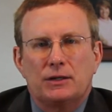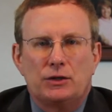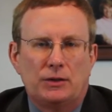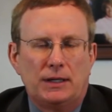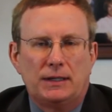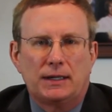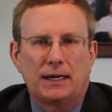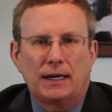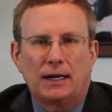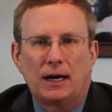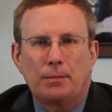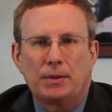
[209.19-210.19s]
Do you need to
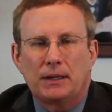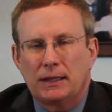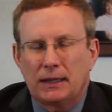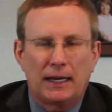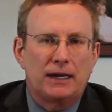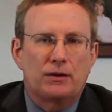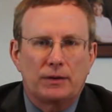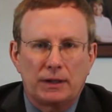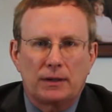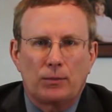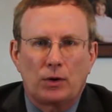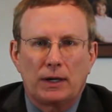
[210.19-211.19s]
get up later
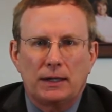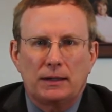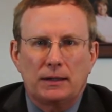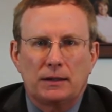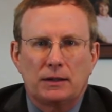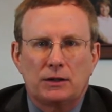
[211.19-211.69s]
in the morning?